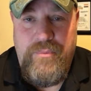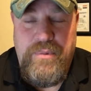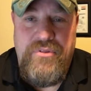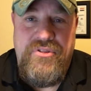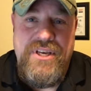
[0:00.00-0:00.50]

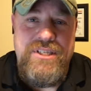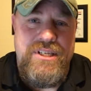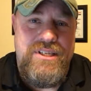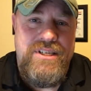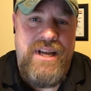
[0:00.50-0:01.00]
But this
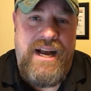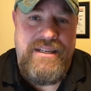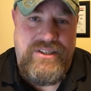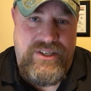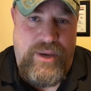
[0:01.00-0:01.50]
is
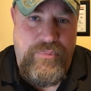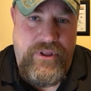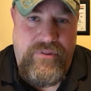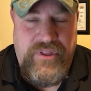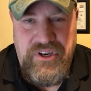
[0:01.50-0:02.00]
not
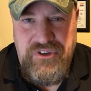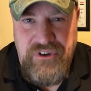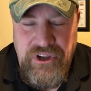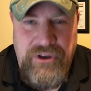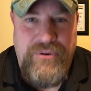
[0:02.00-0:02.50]
something that is
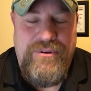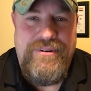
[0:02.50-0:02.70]
new.